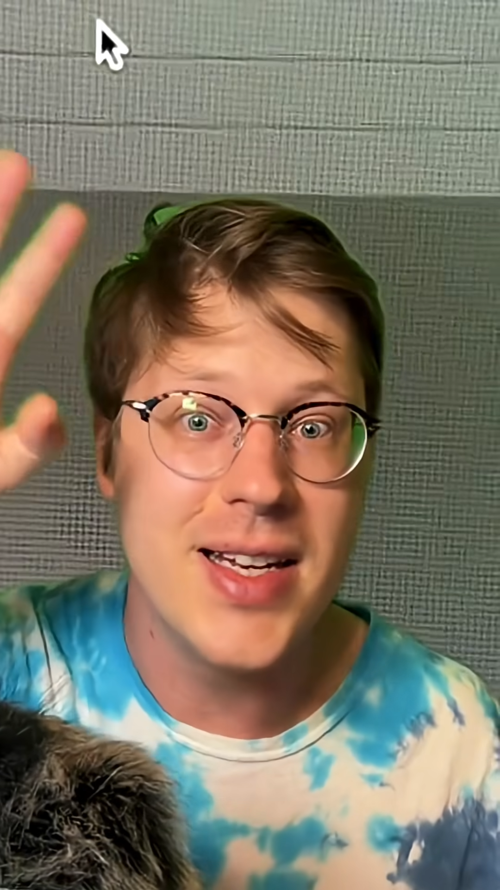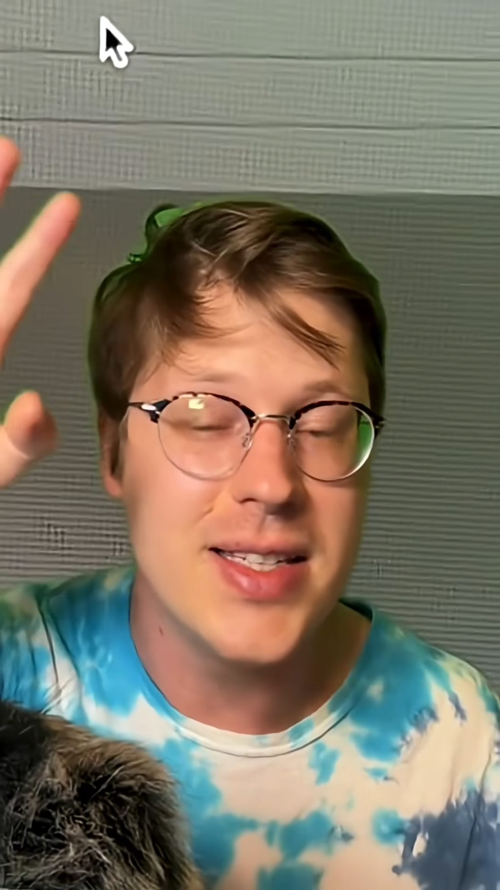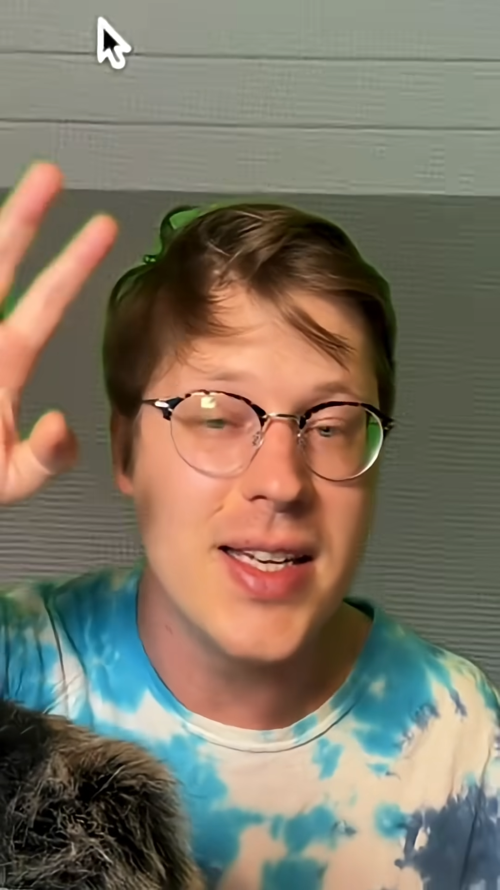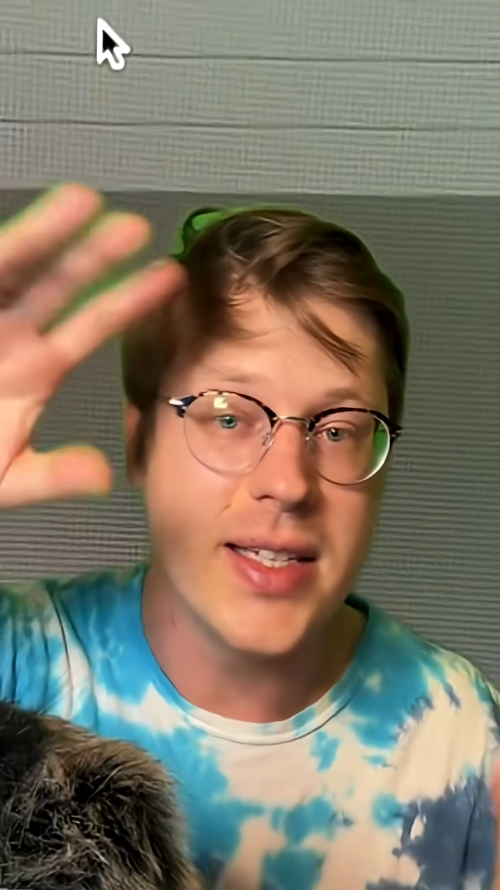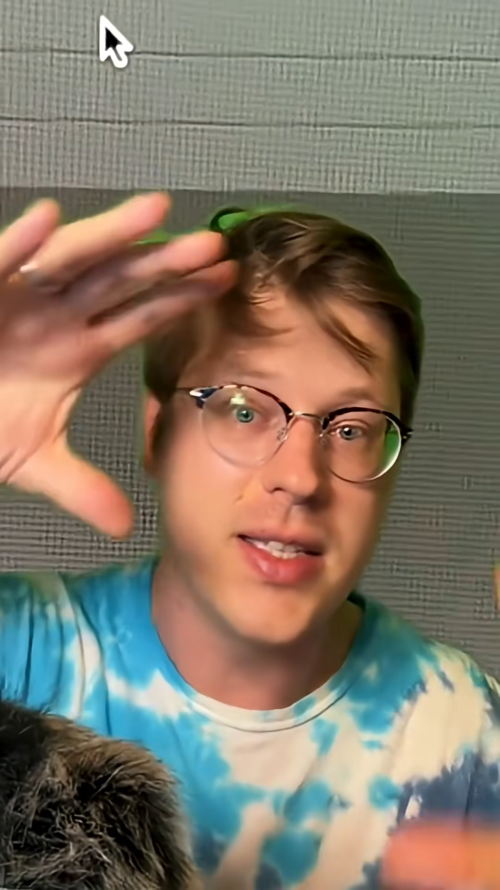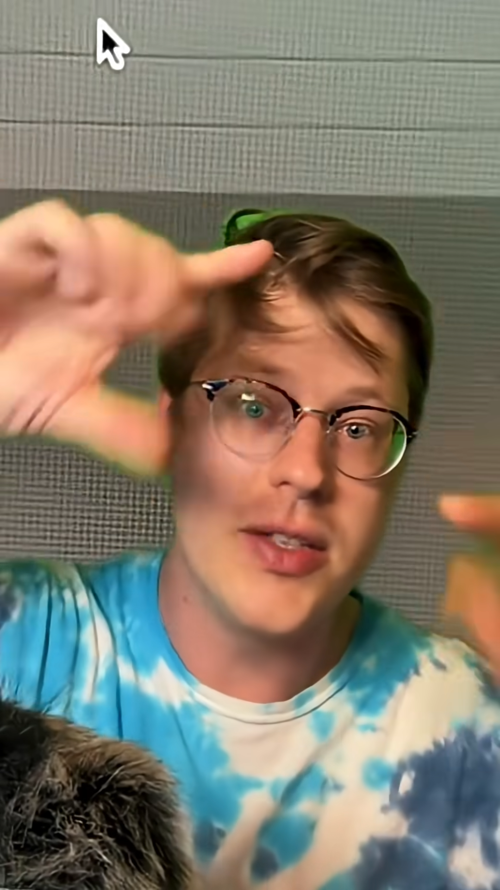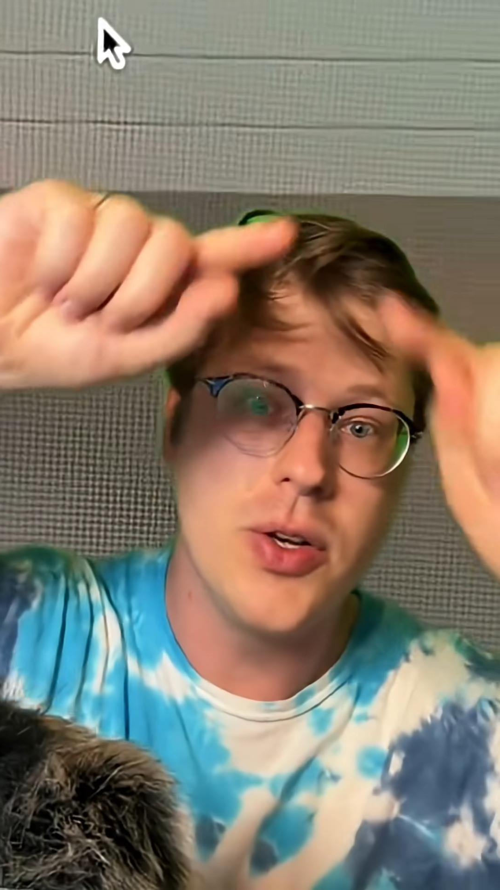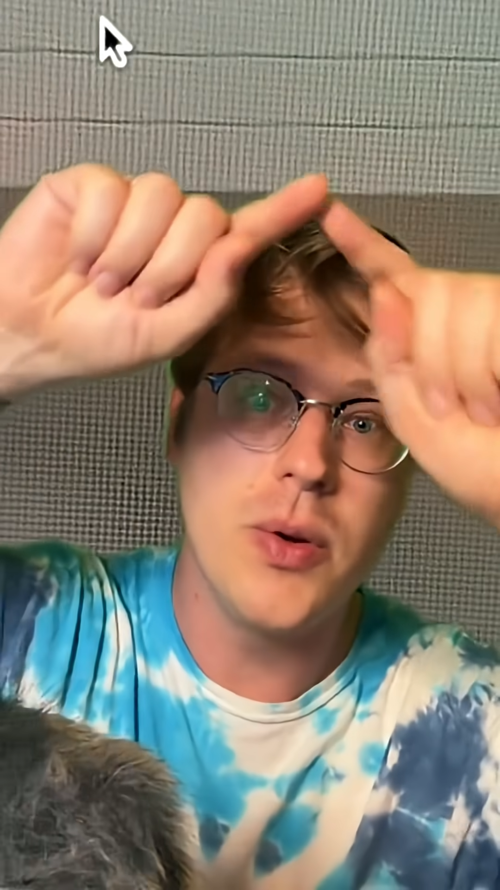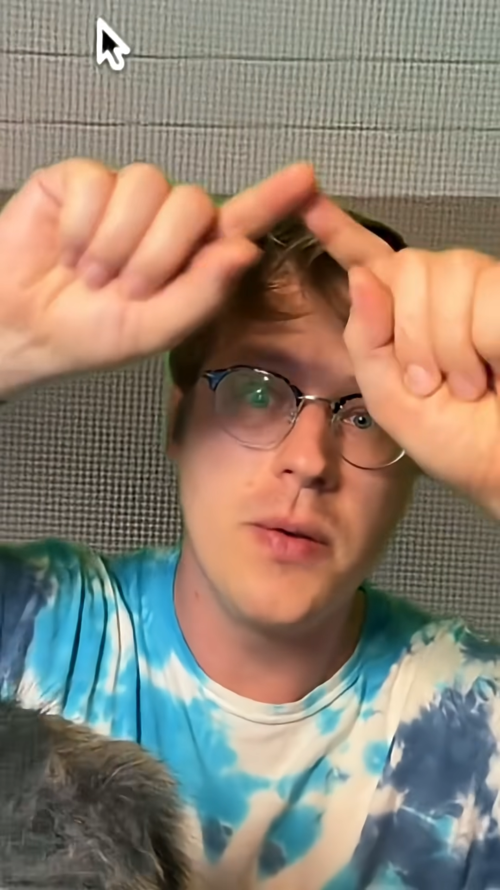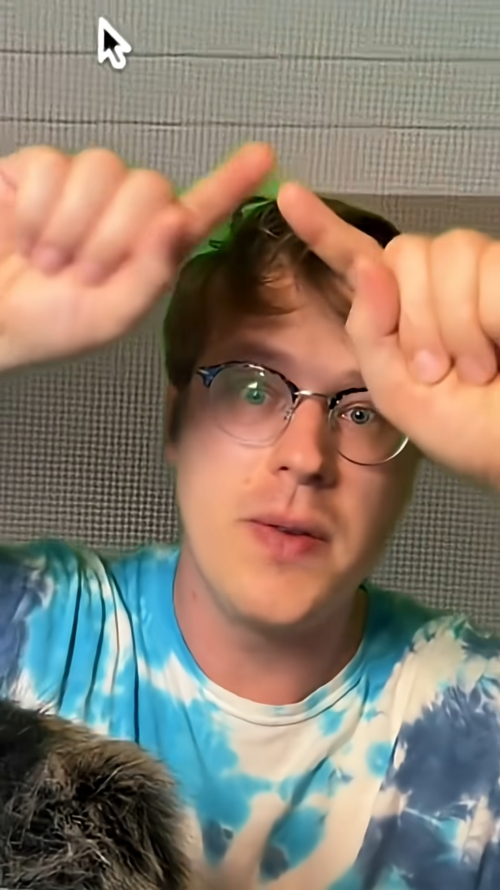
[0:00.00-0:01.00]
nice thing is these
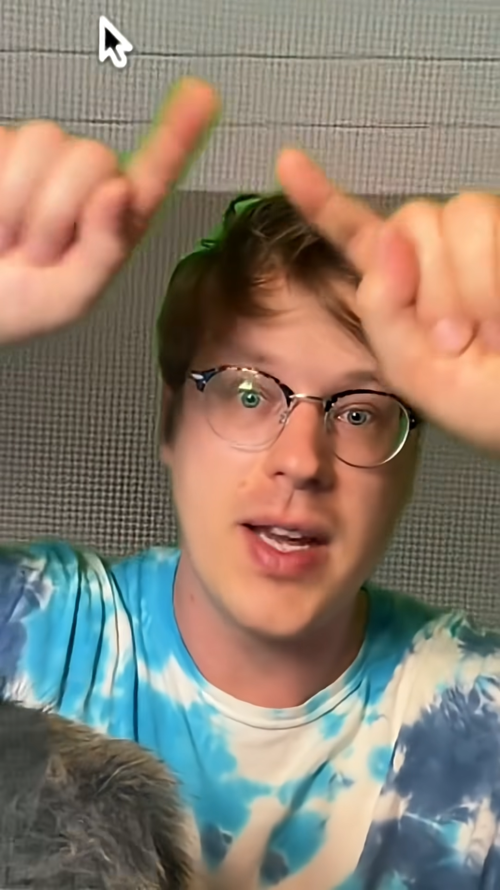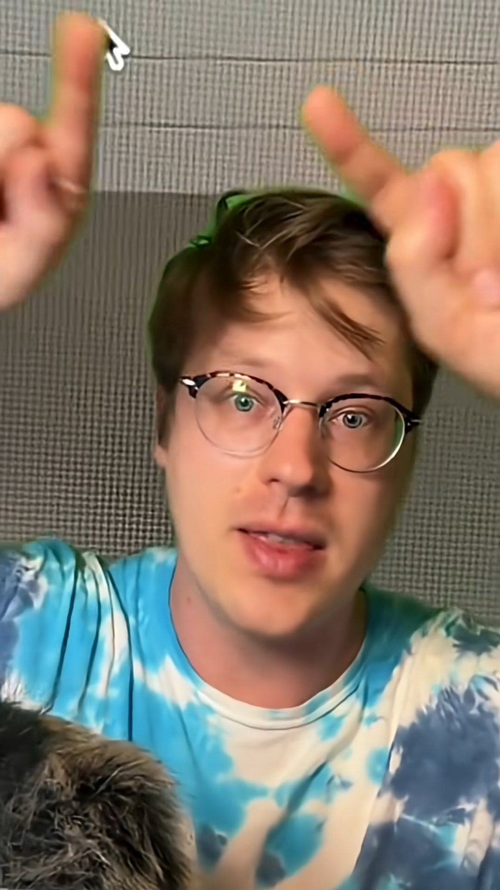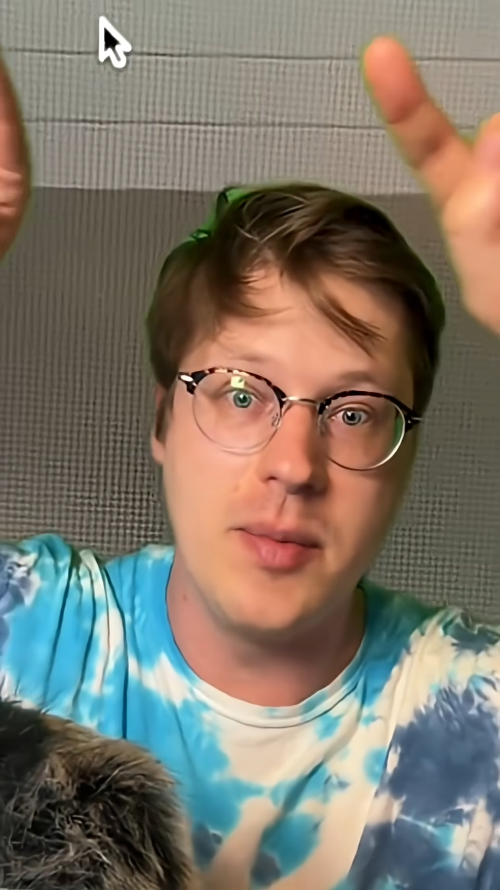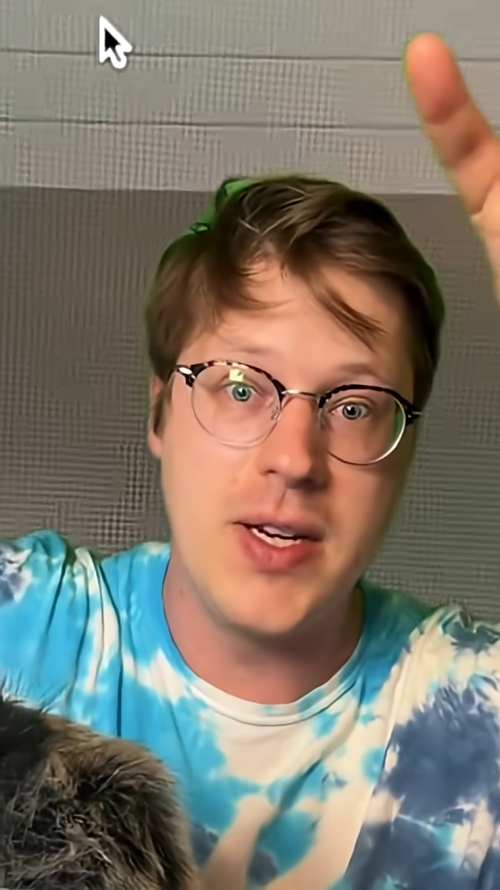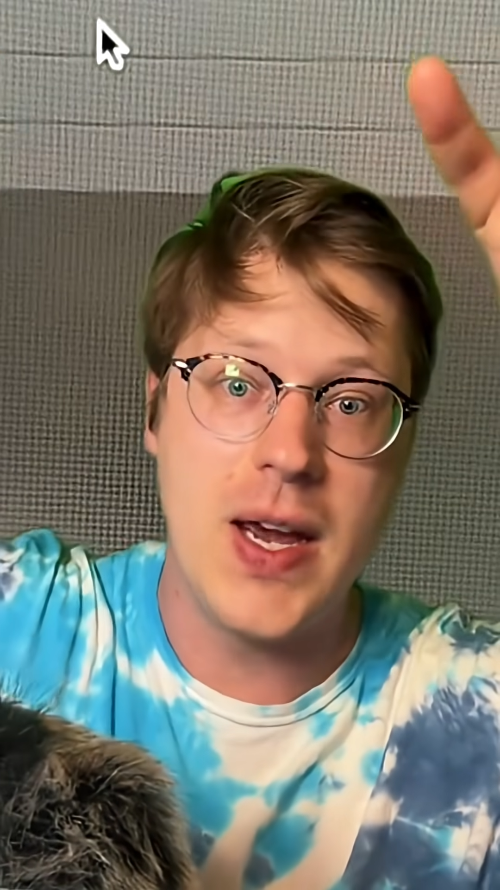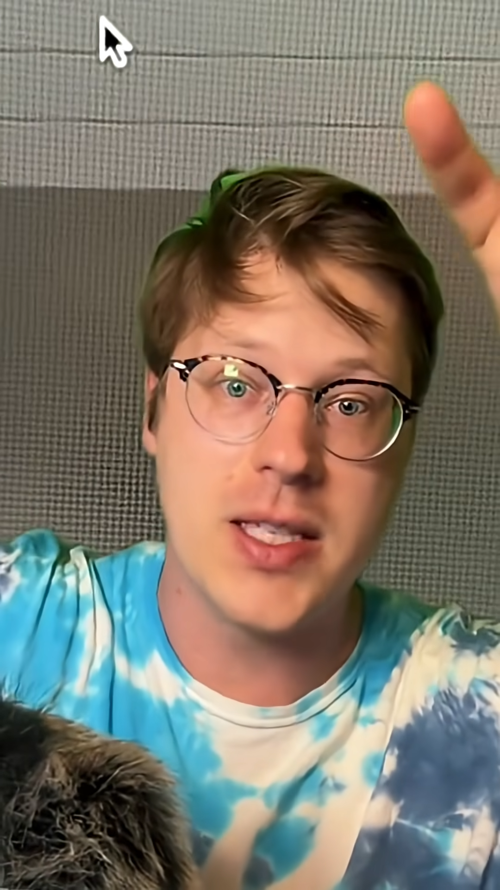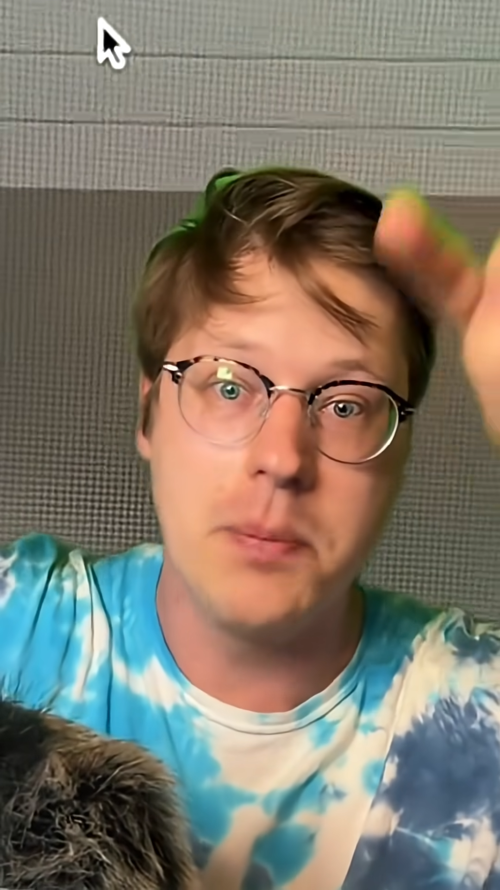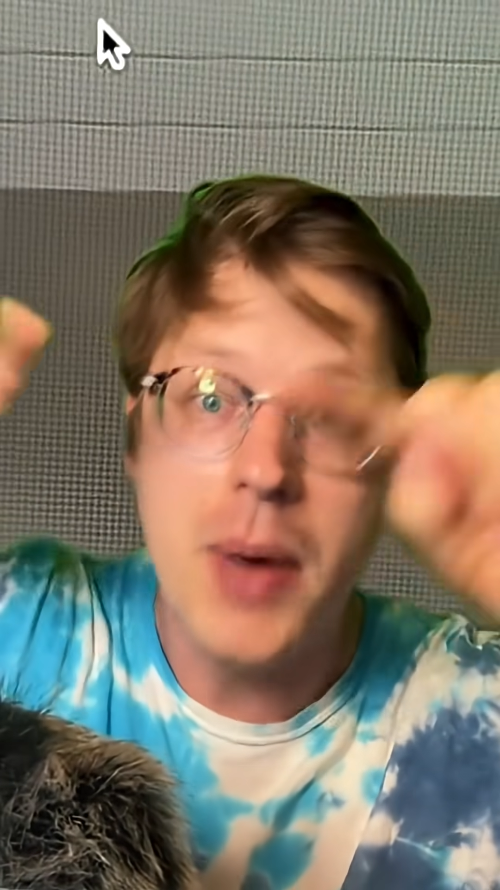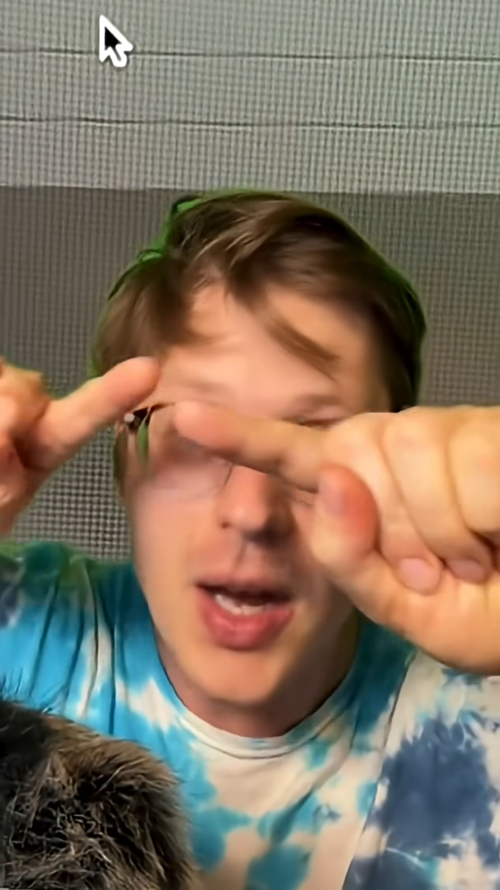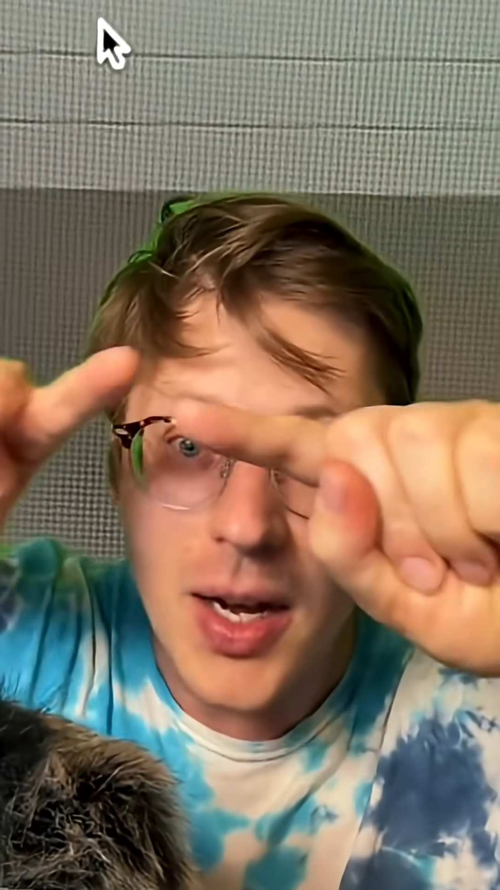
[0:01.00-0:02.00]
don't affect the
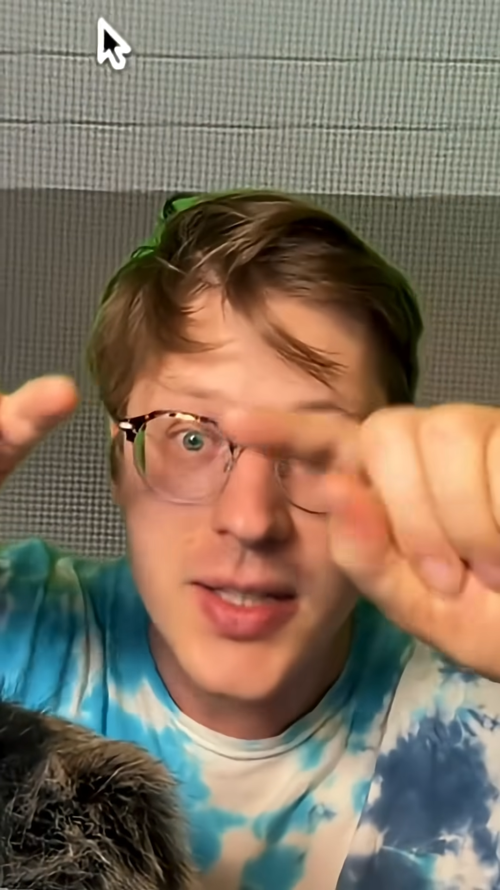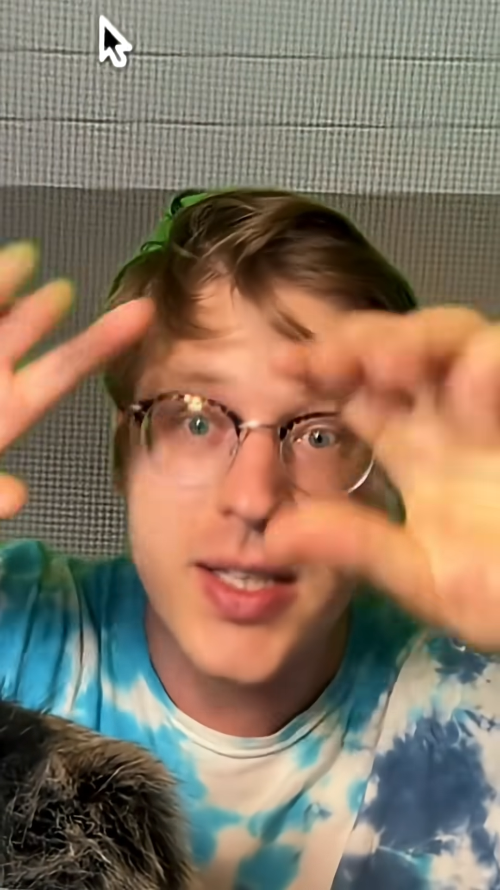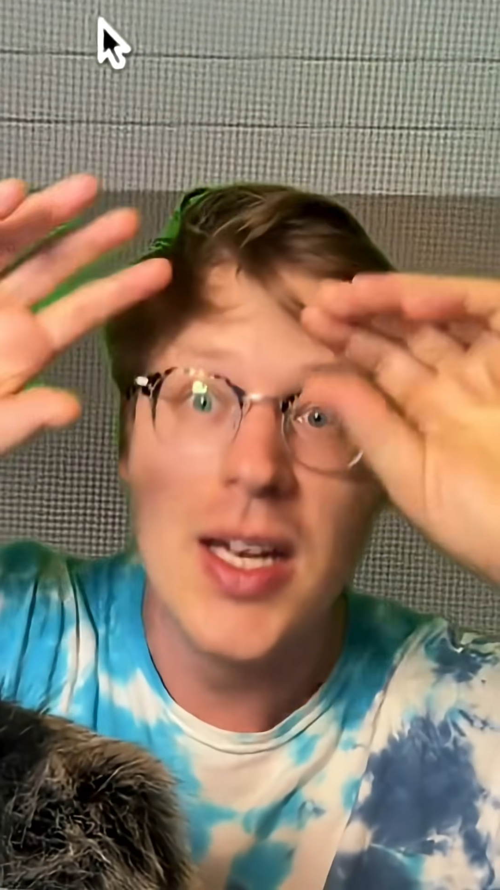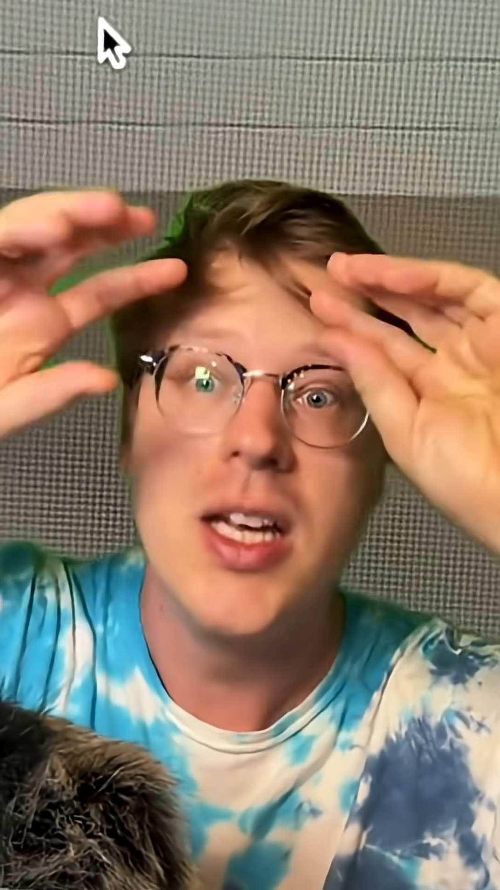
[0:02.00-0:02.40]
text box